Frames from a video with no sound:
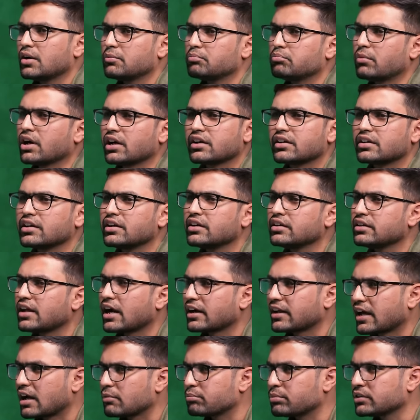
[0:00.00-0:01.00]
But didn't
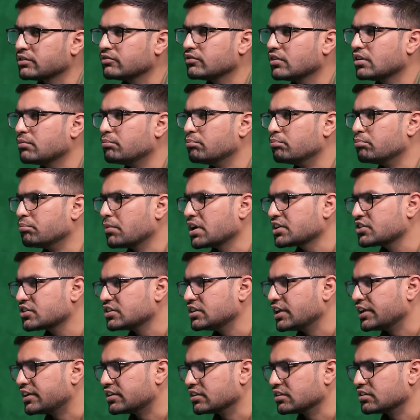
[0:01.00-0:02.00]
that happen much
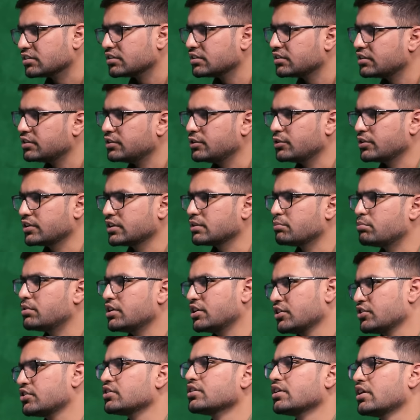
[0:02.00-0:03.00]
later during the
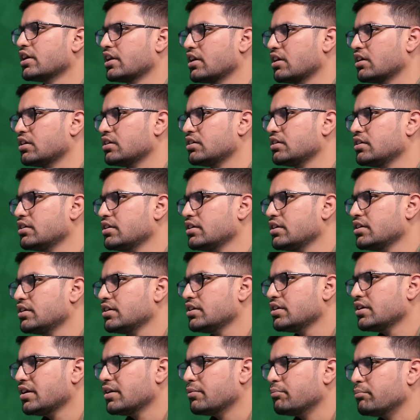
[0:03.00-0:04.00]
British era?
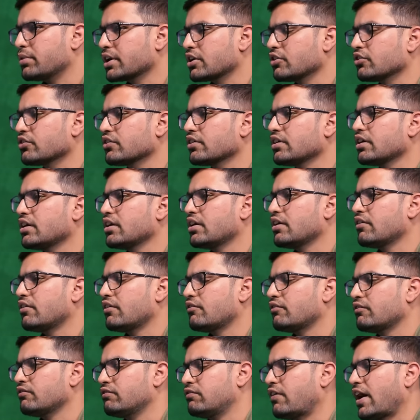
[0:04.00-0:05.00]
Because
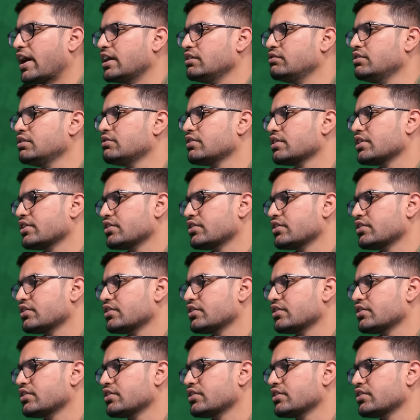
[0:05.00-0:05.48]
while we were